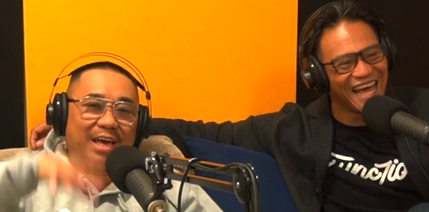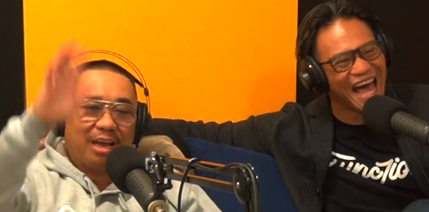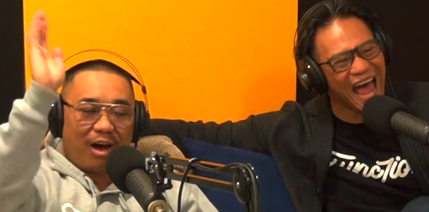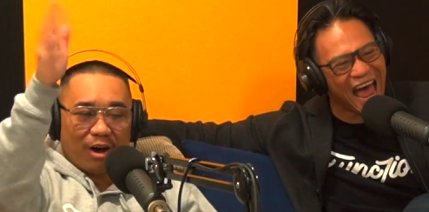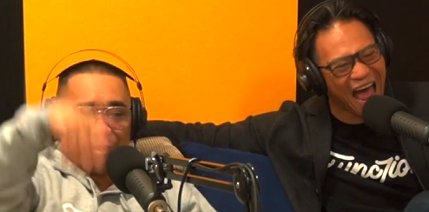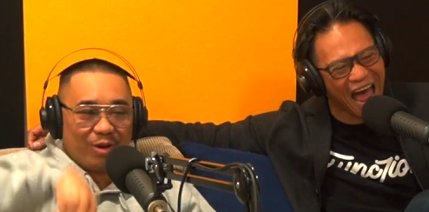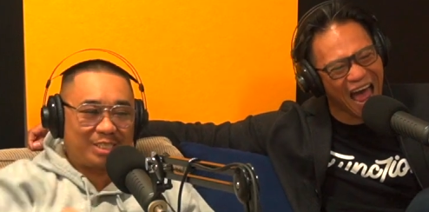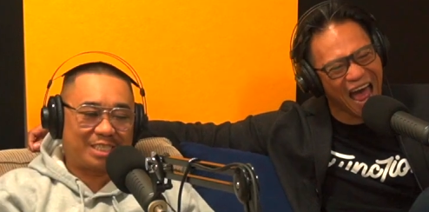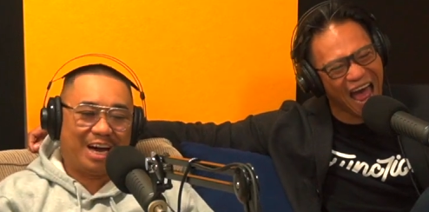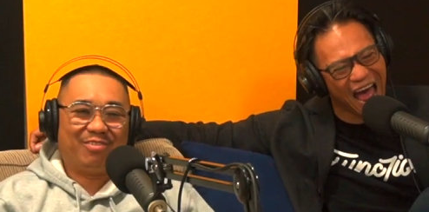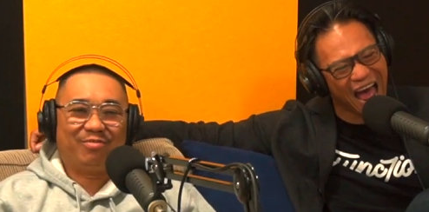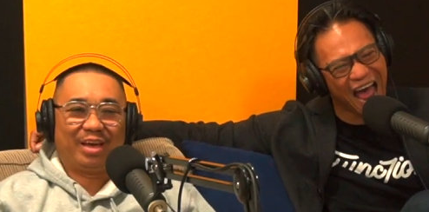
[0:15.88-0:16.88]
Speaker 1: Hello, what's
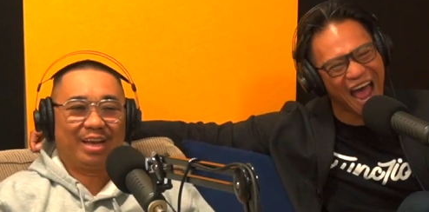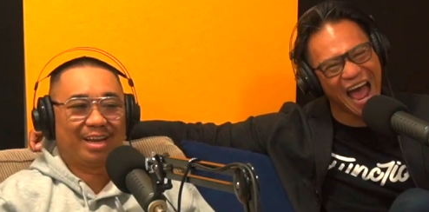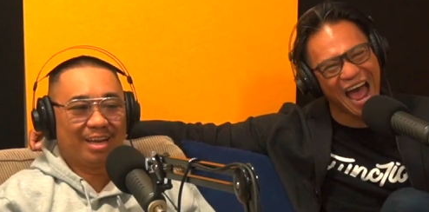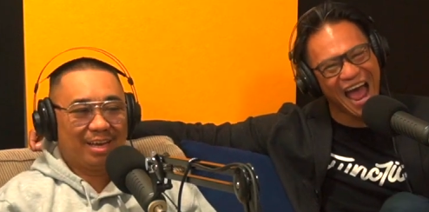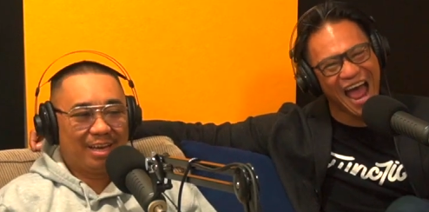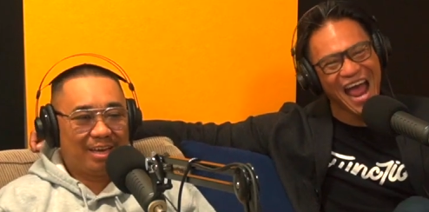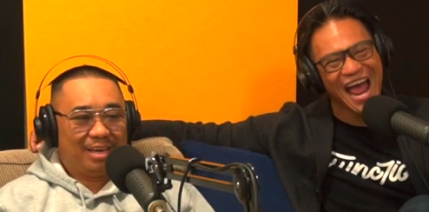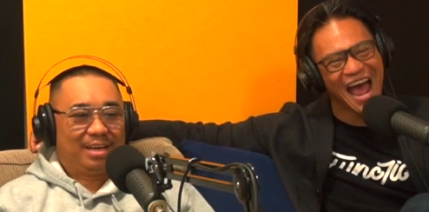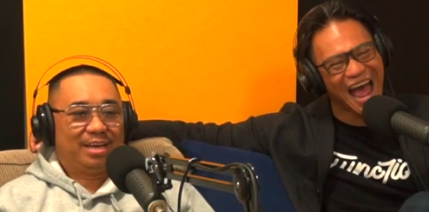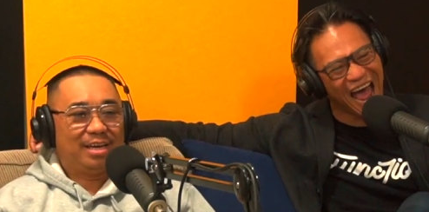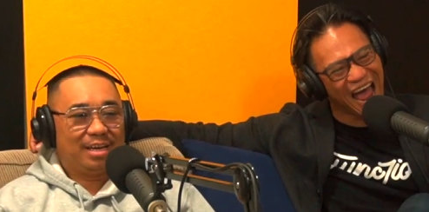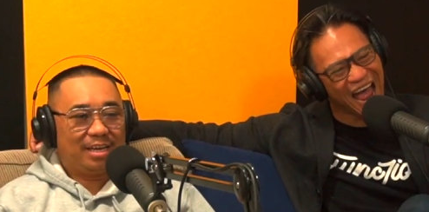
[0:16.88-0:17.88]
up, man?
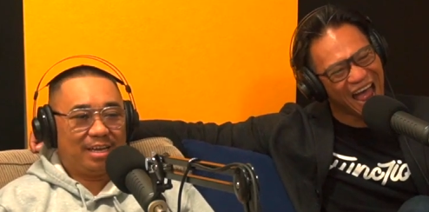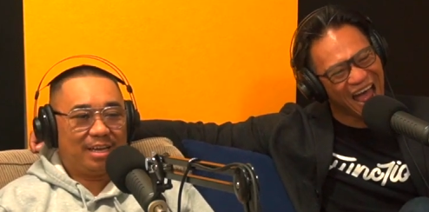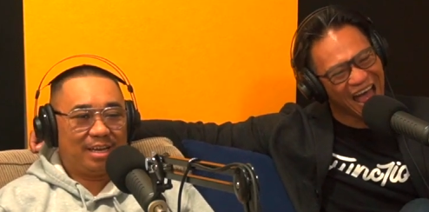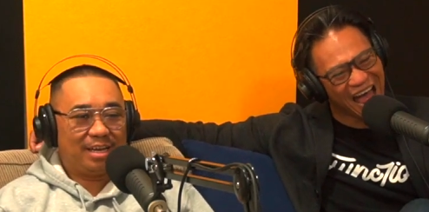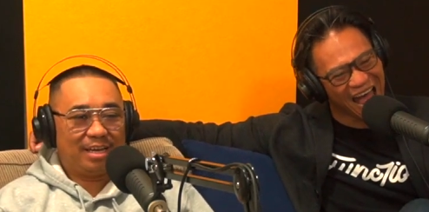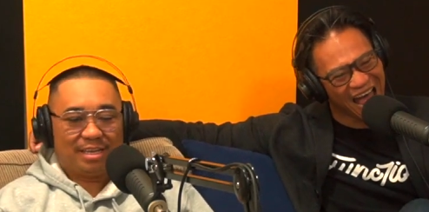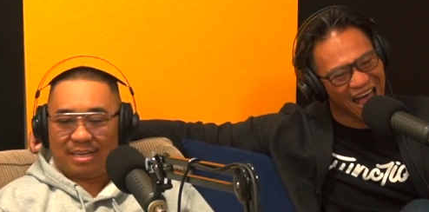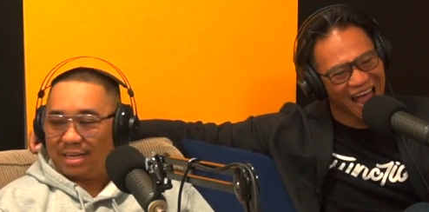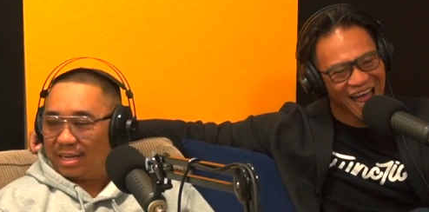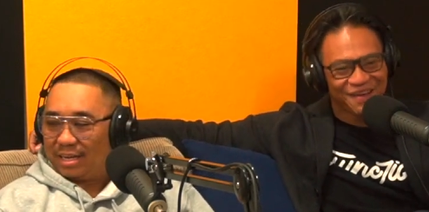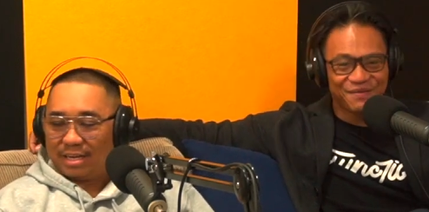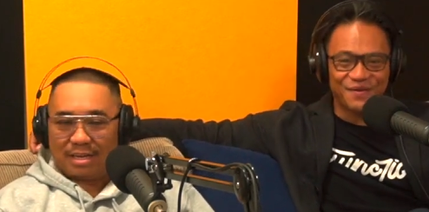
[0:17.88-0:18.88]
Speaker 2: Monsieur, monsieur.
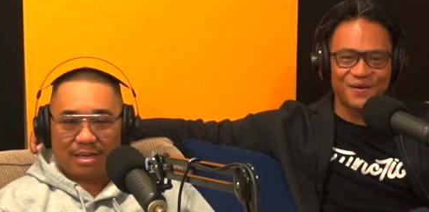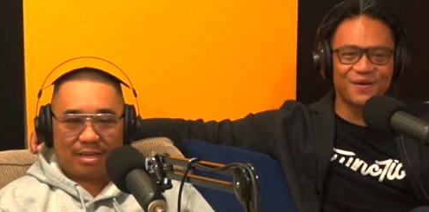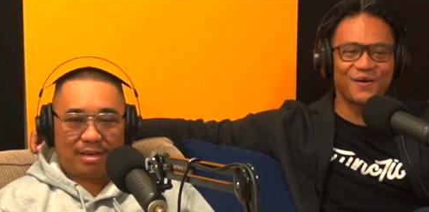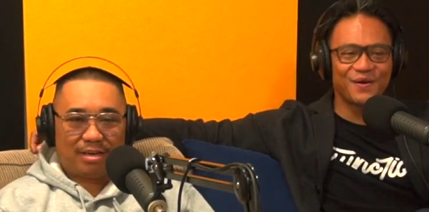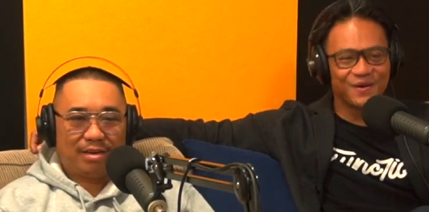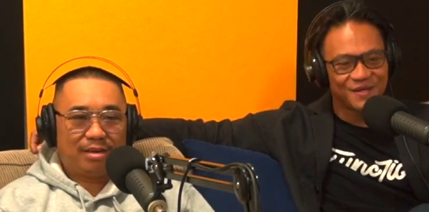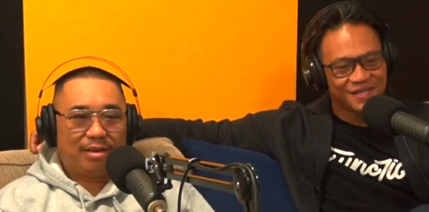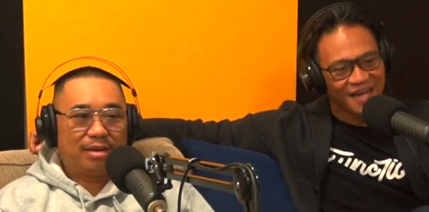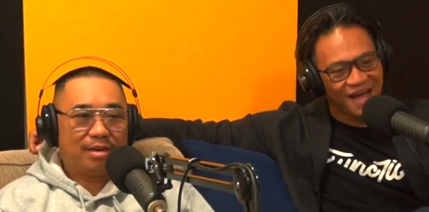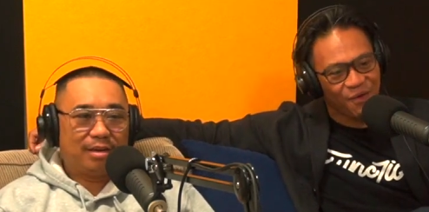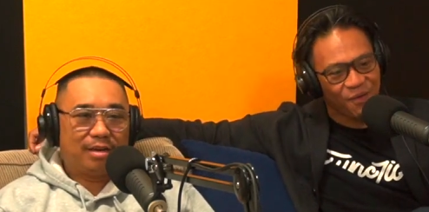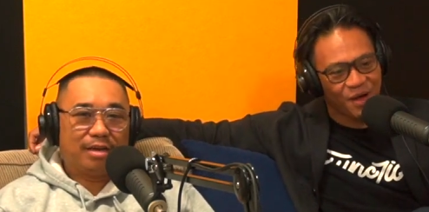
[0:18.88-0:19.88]
Oh,
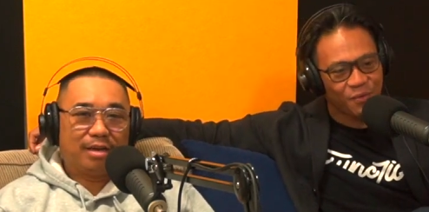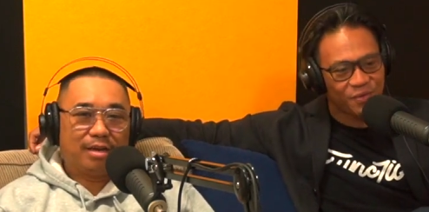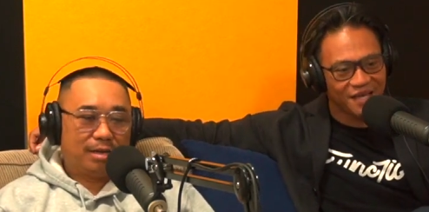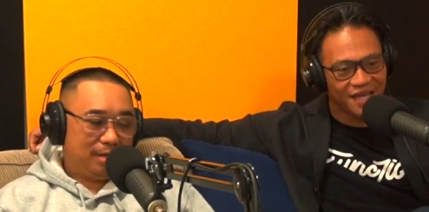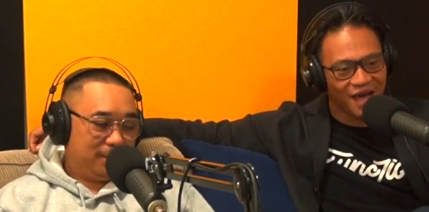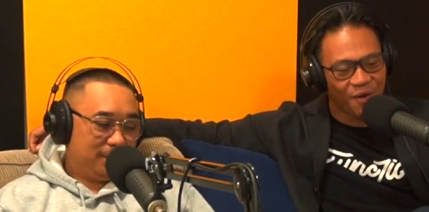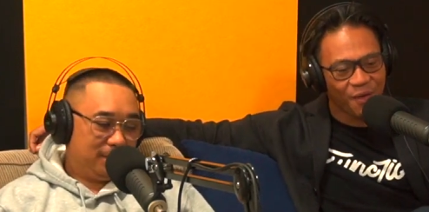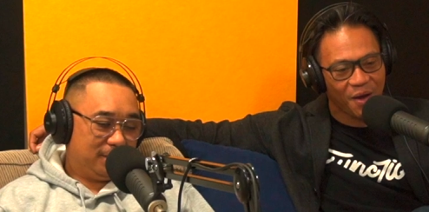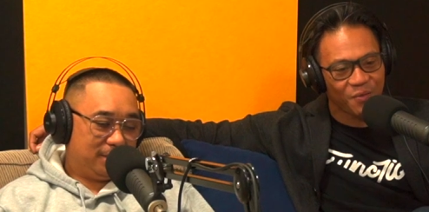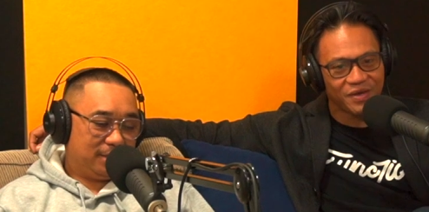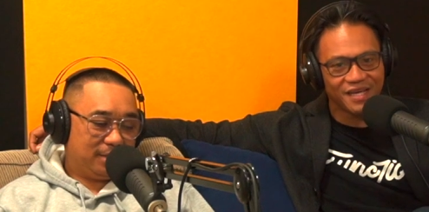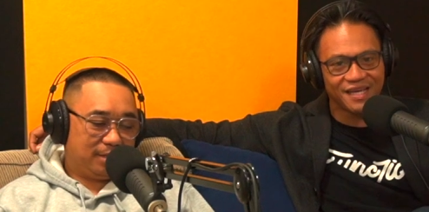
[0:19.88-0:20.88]
how are we? How
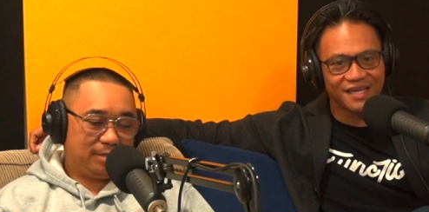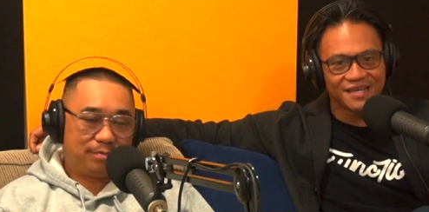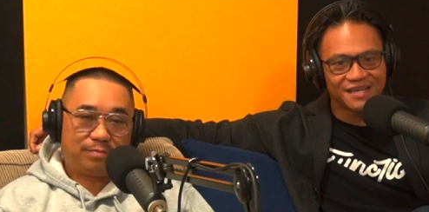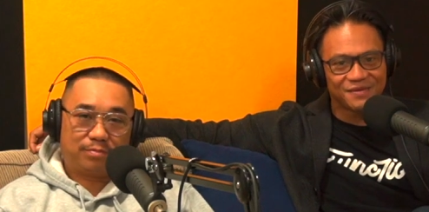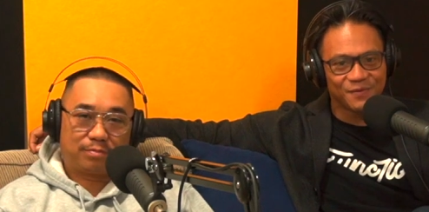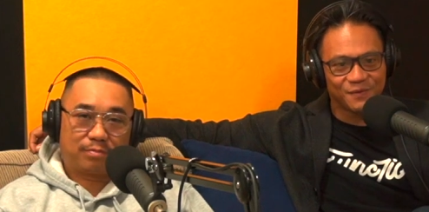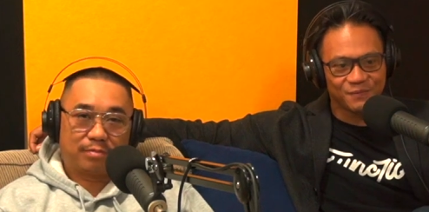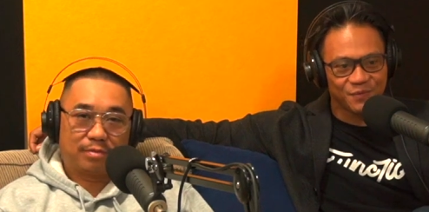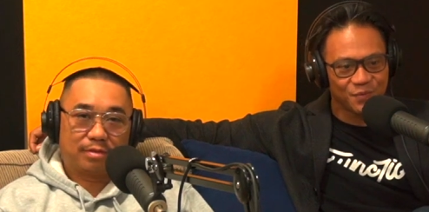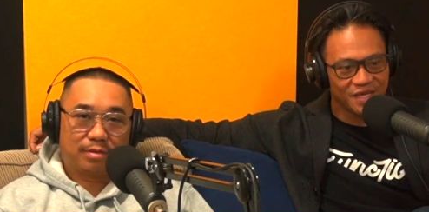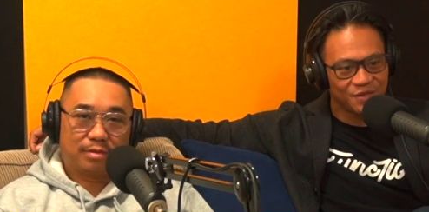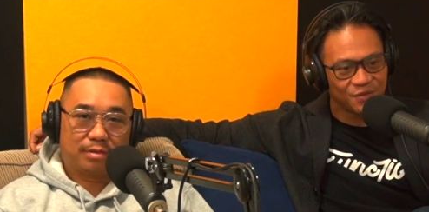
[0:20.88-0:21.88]
are we?
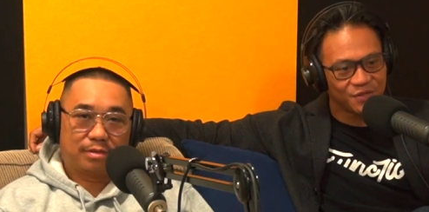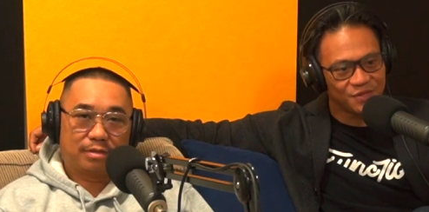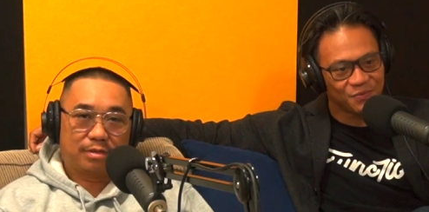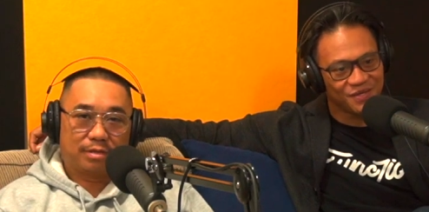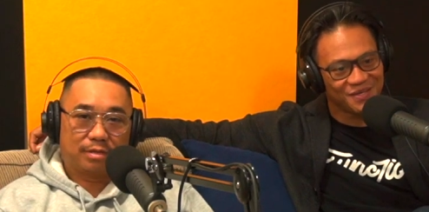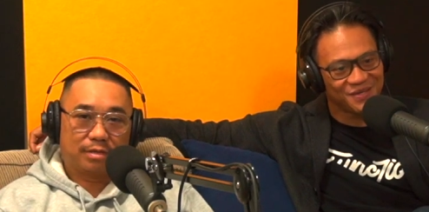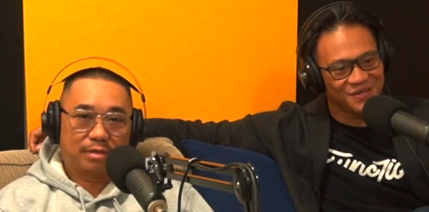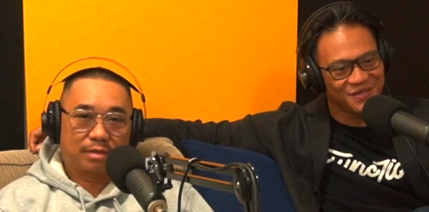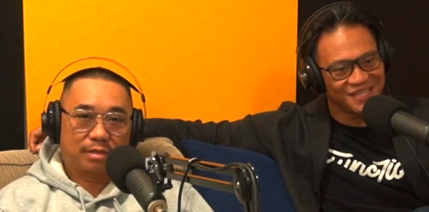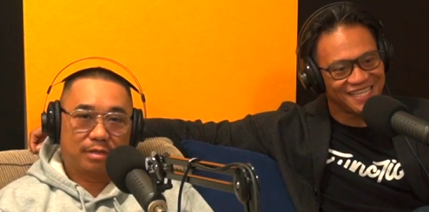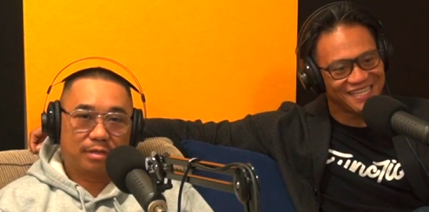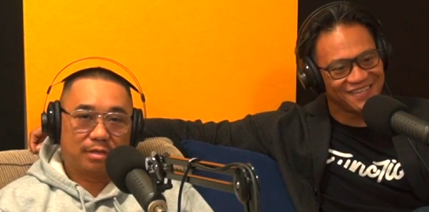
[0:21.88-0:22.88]
We good? We I'm good?
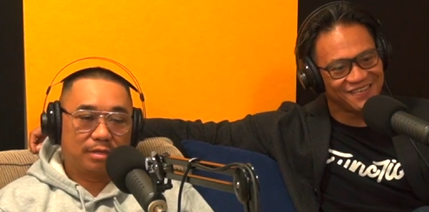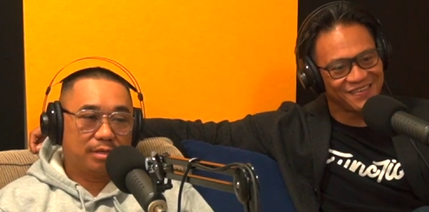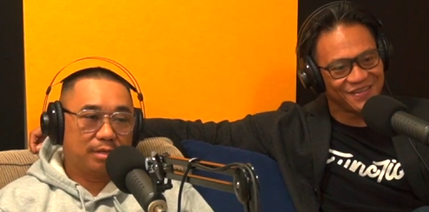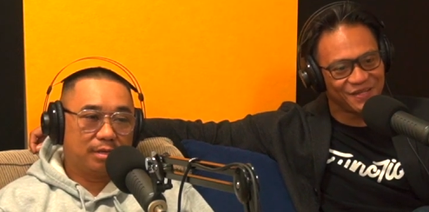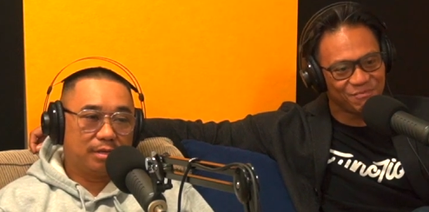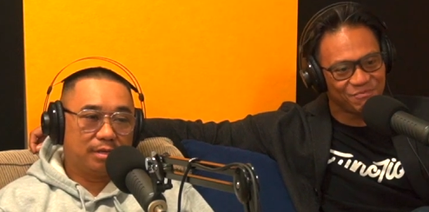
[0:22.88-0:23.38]
good I'm good. good.